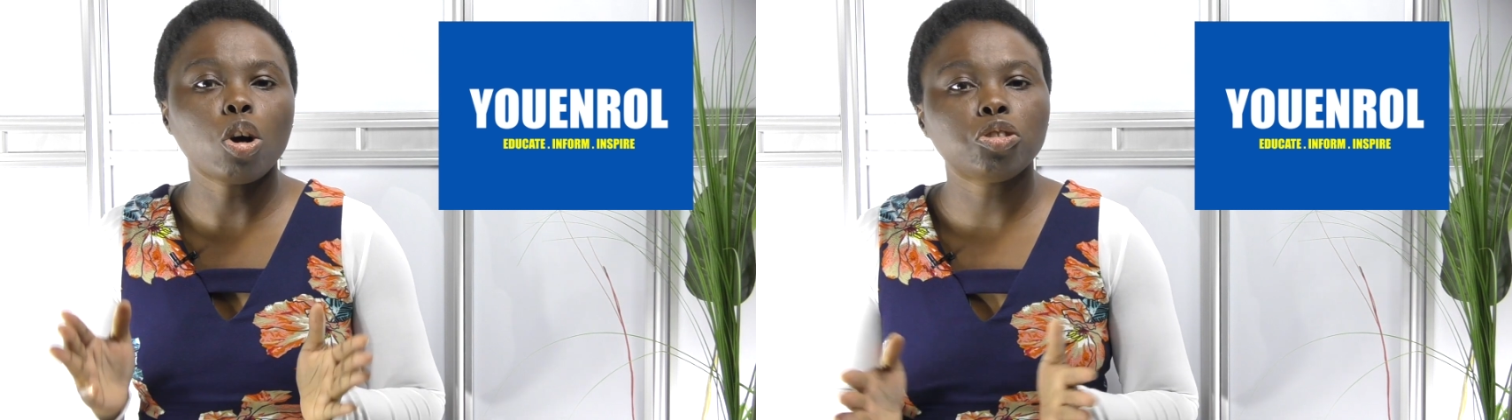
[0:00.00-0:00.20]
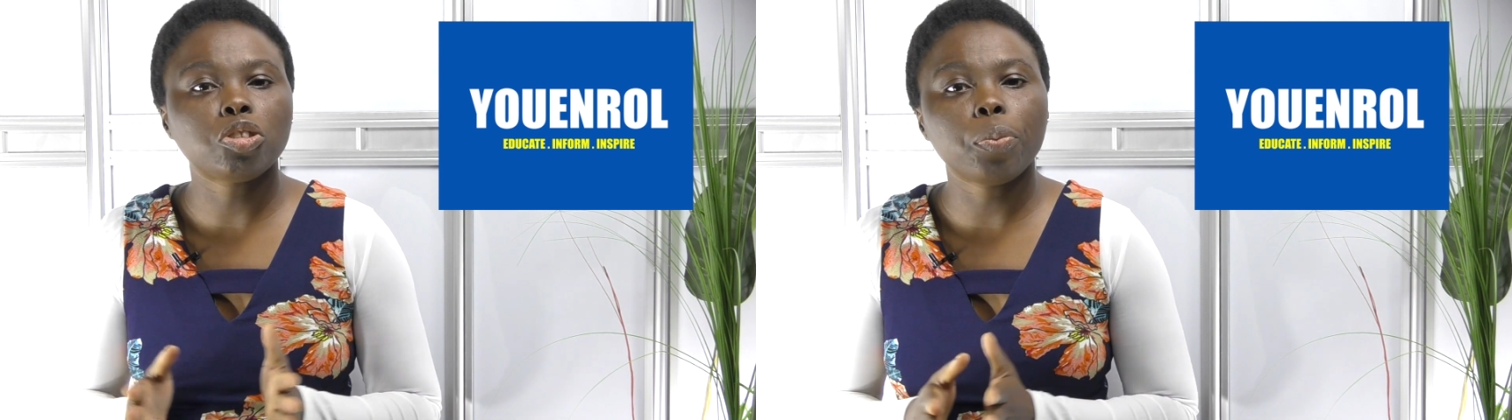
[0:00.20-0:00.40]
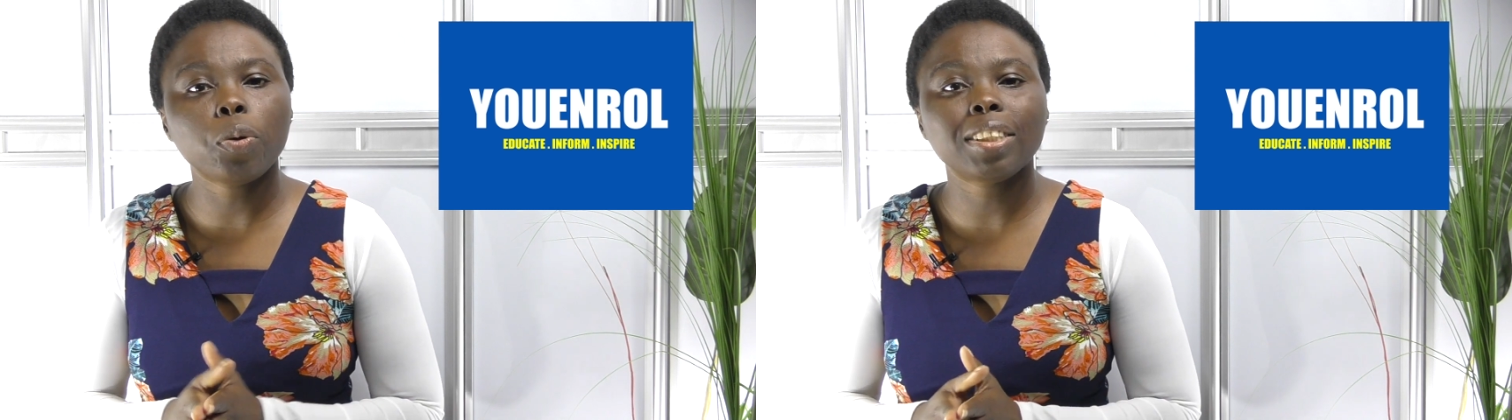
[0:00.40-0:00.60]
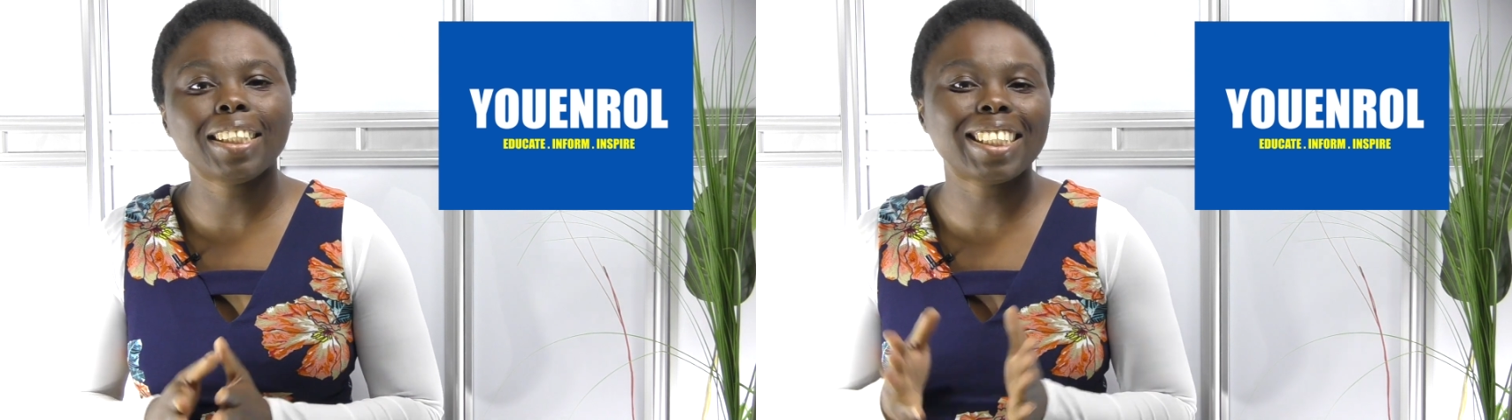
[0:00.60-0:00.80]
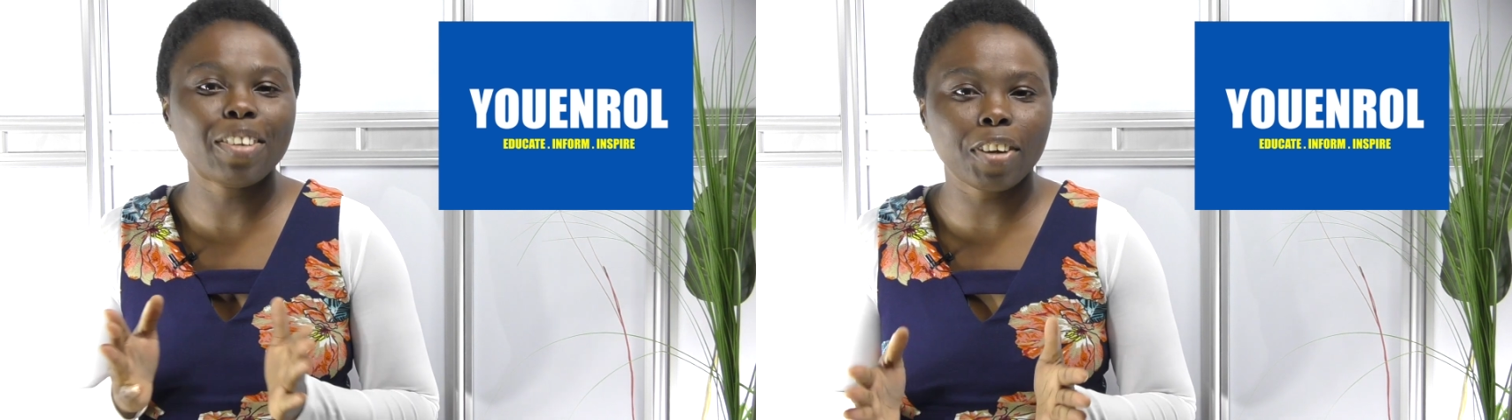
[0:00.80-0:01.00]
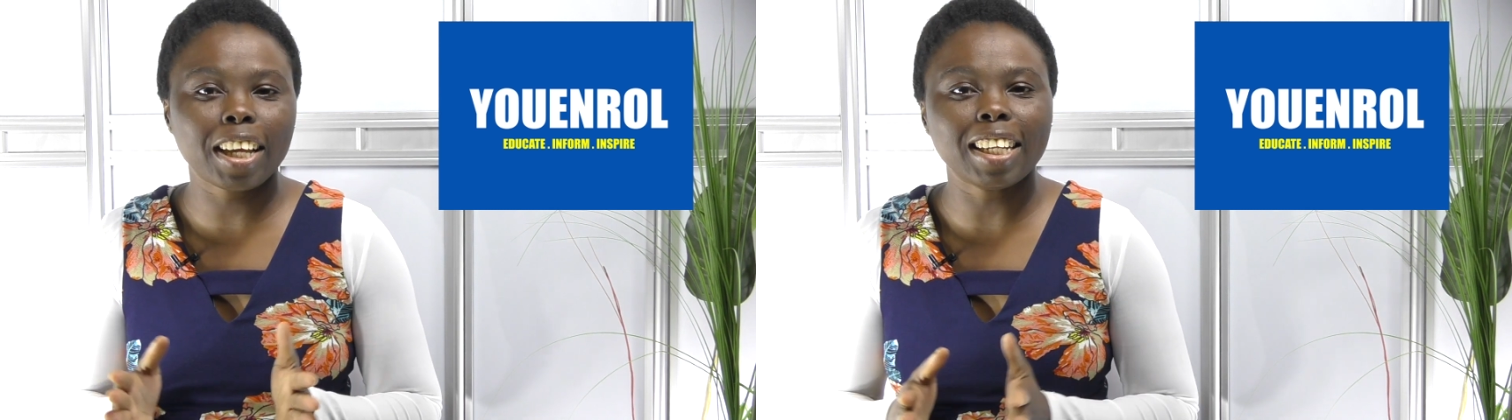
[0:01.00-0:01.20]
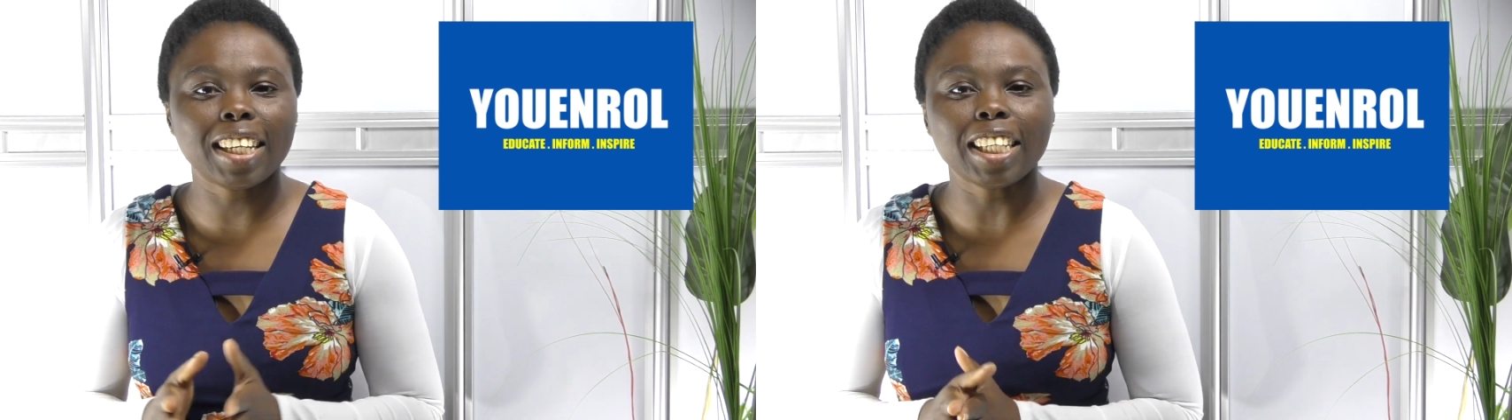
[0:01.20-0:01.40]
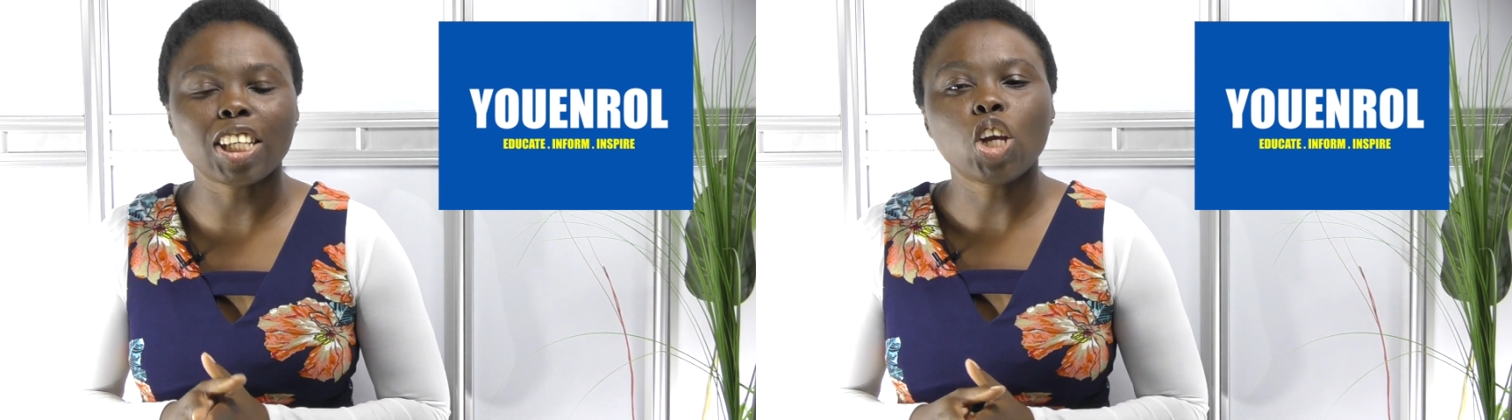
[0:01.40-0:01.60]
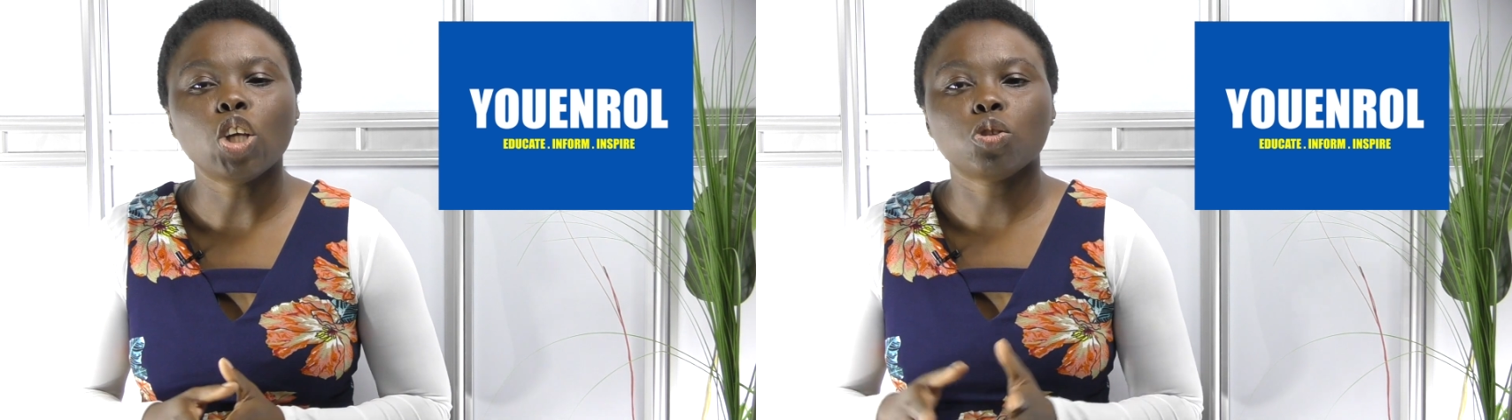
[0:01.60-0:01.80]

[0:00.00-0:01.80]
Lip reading: contribute significantly